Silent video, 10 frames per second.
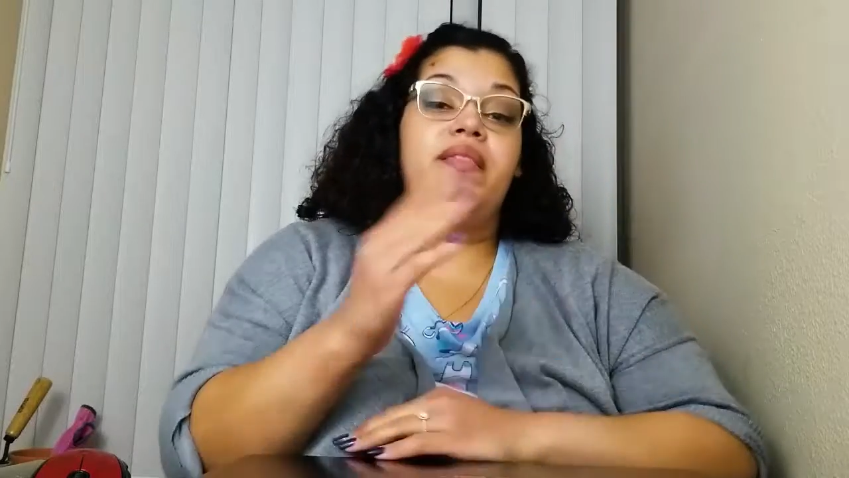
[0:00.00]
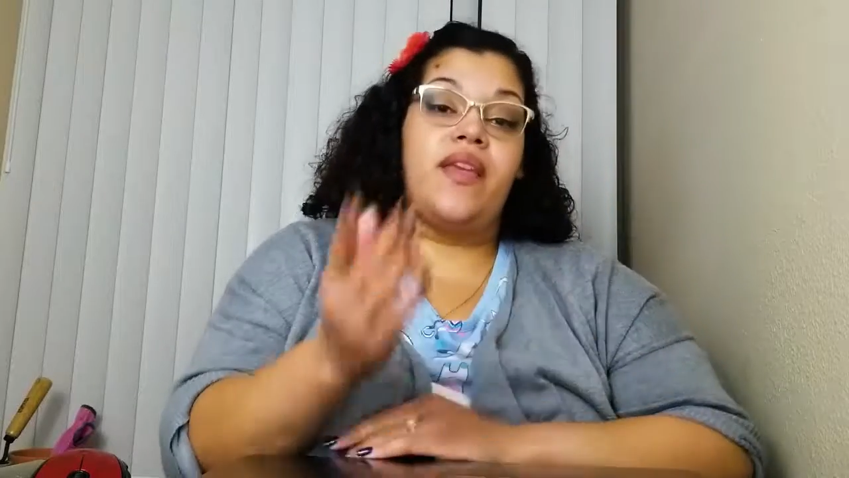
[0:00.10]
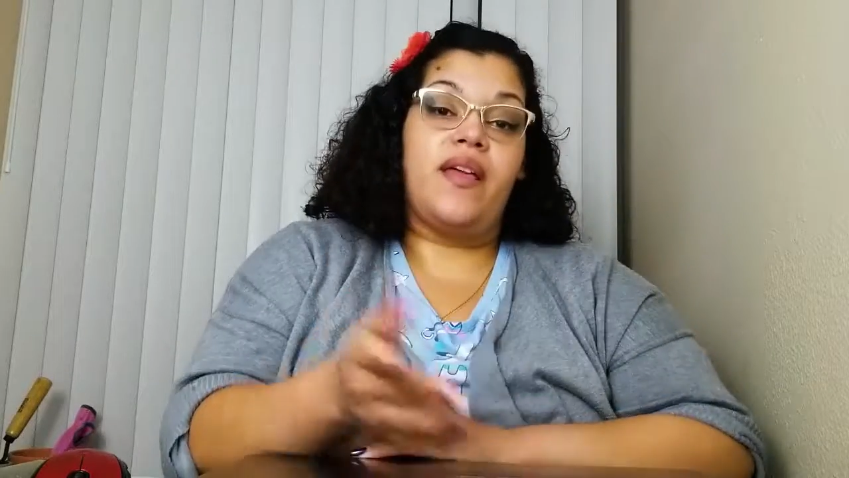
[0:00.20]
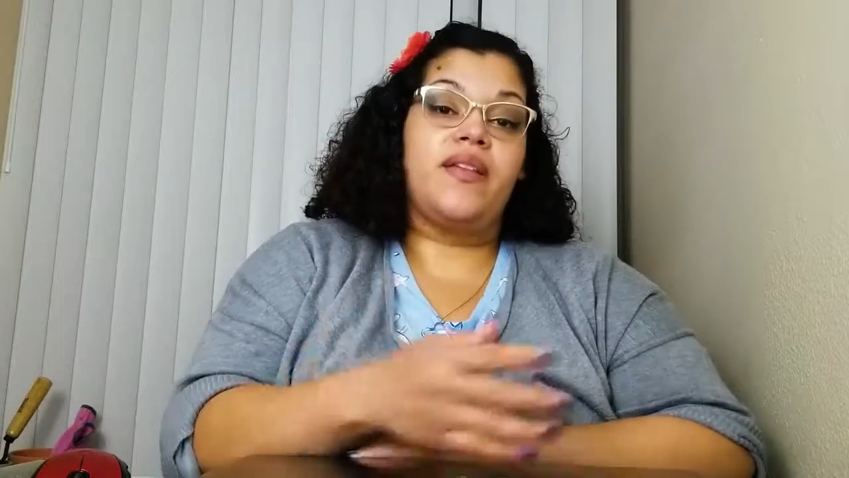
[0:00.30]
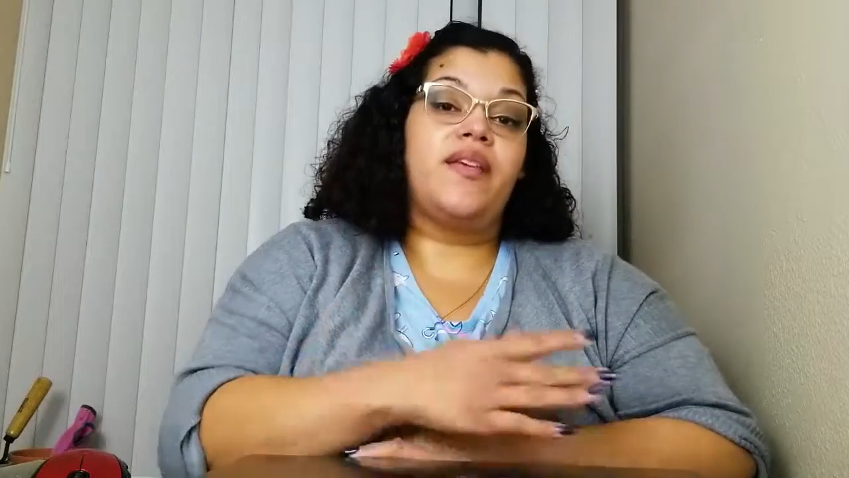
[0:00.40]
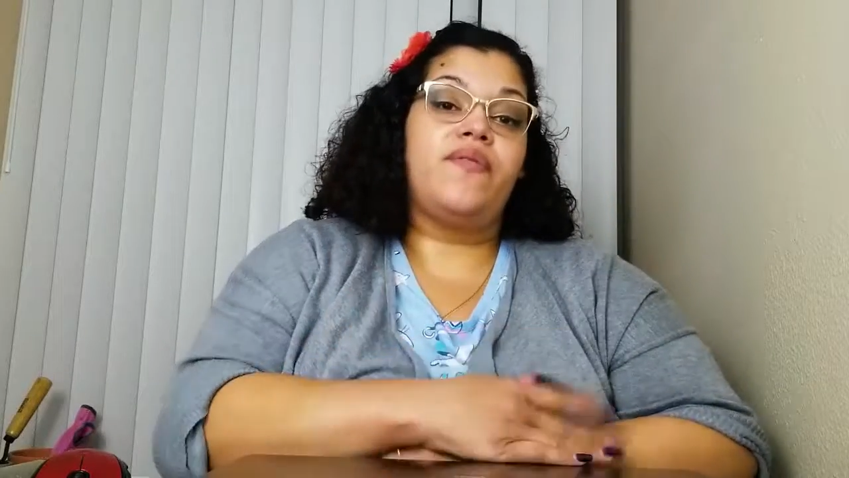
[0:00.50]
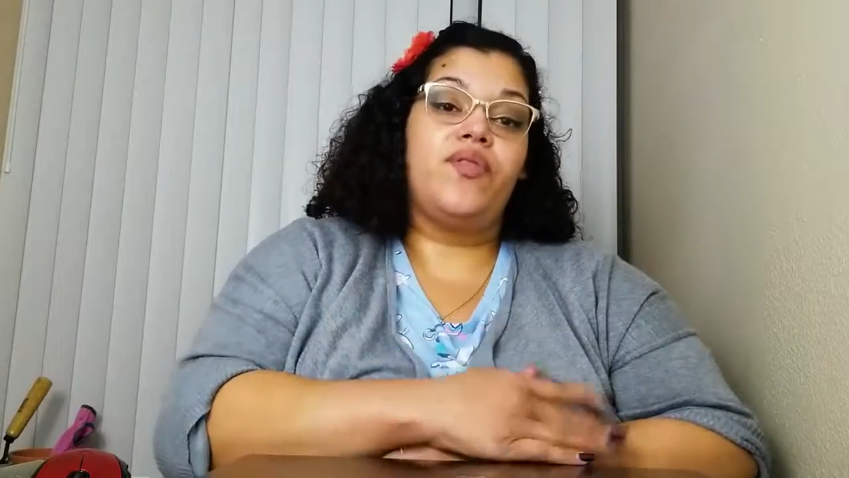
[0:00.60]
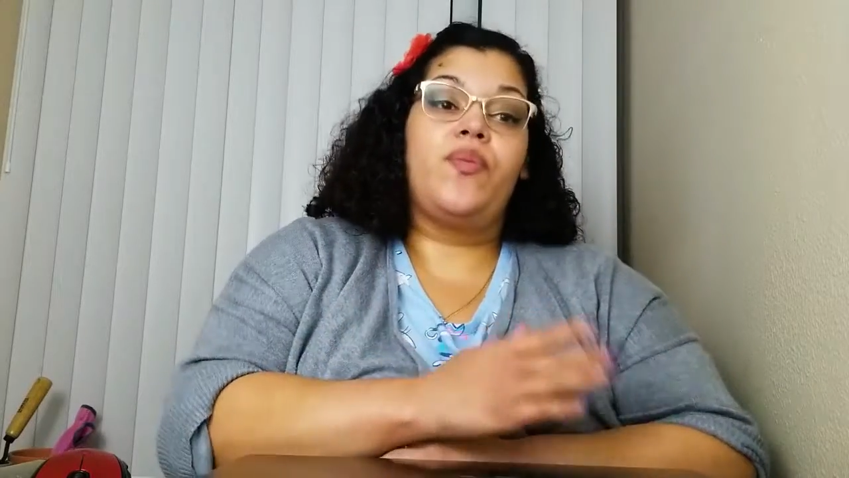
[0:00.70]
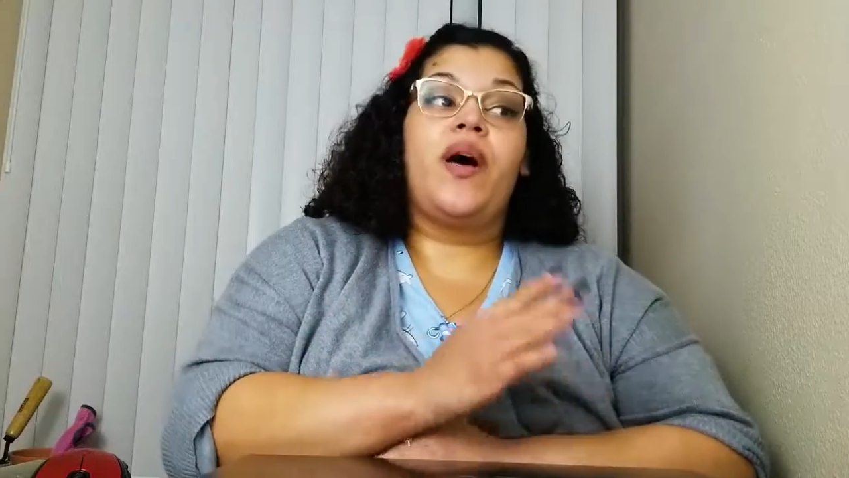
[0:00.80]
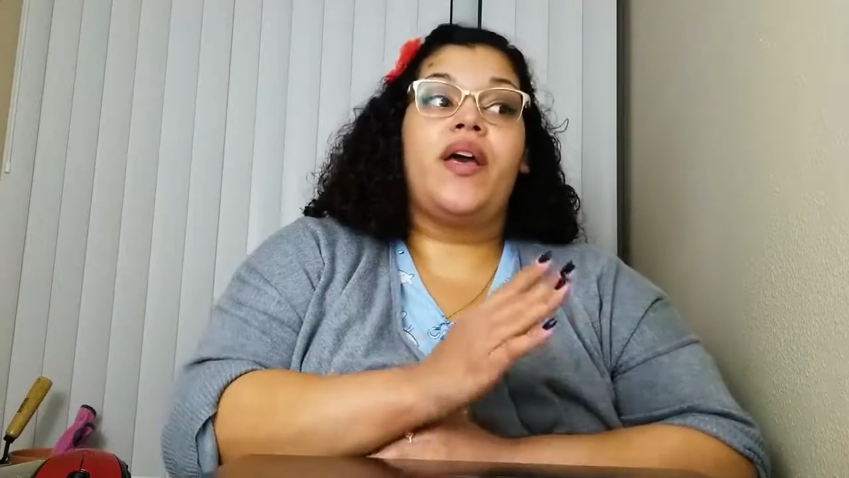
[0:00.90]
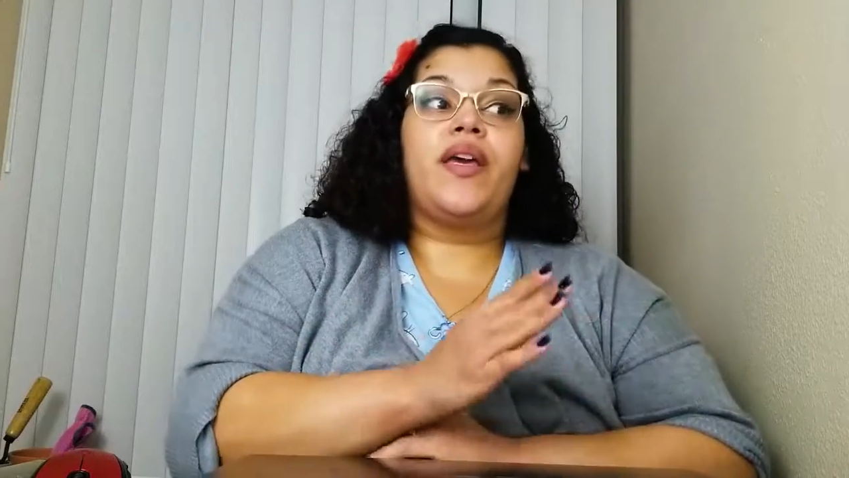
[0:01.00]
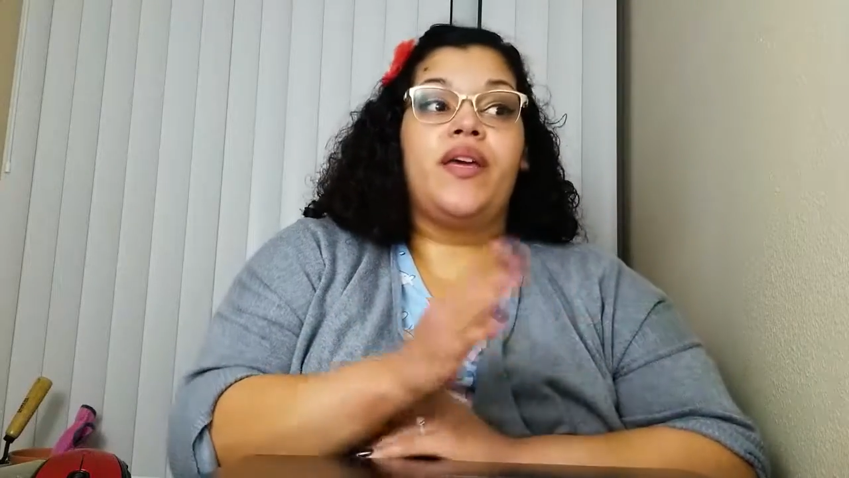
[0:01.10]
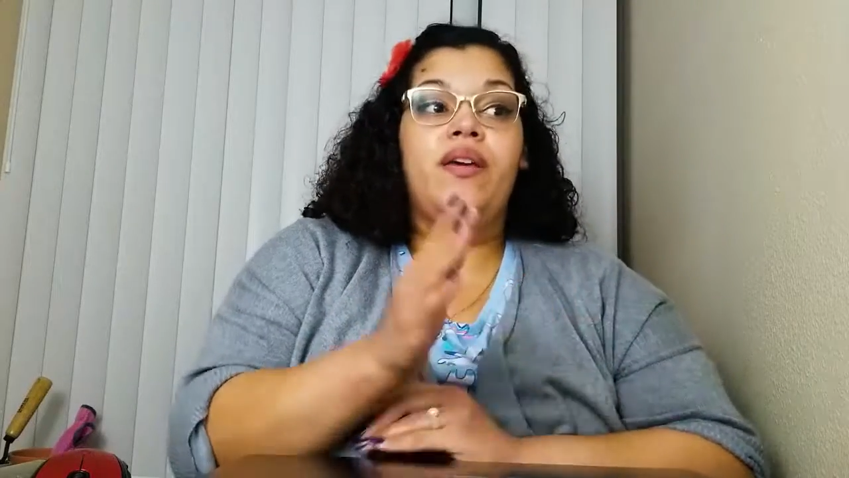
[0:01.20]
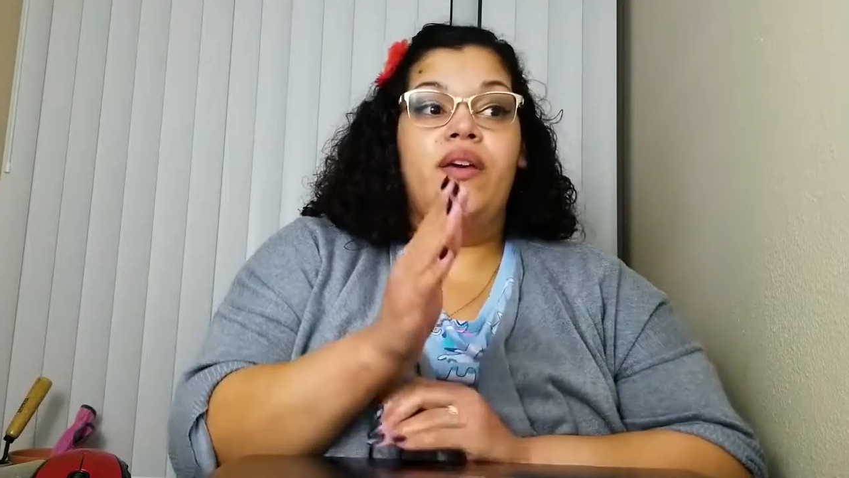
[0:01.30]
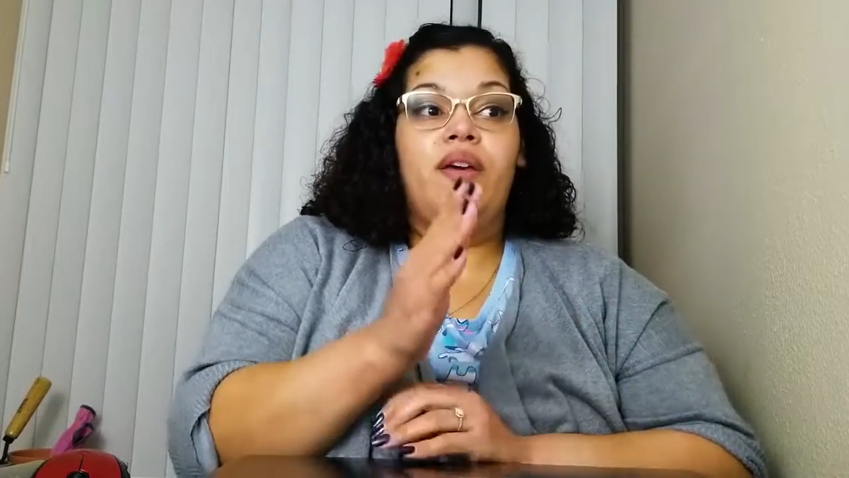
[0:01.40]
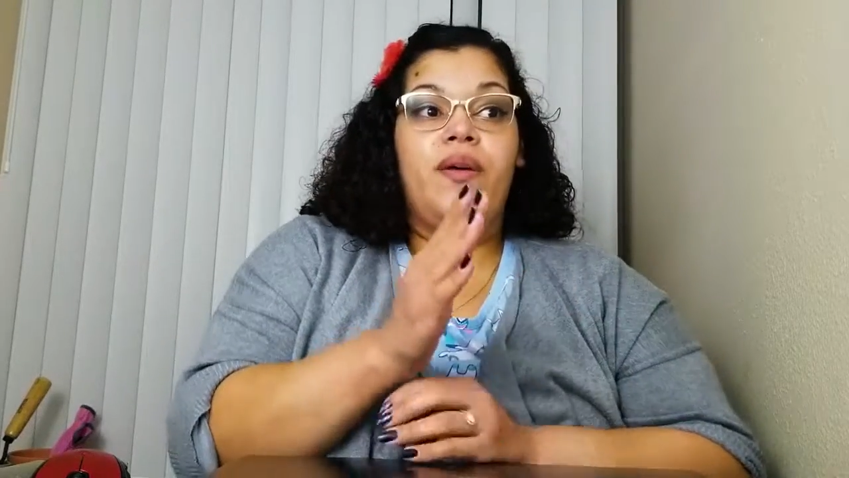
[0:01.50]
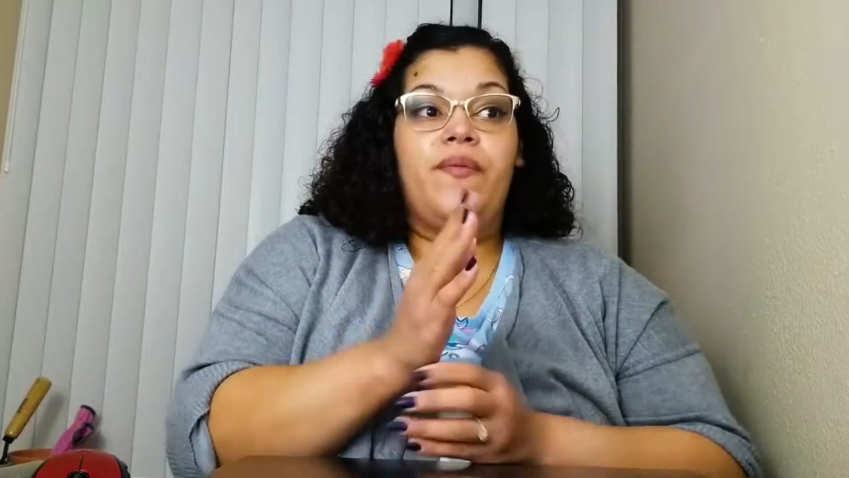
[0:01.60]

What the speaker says: and then give you my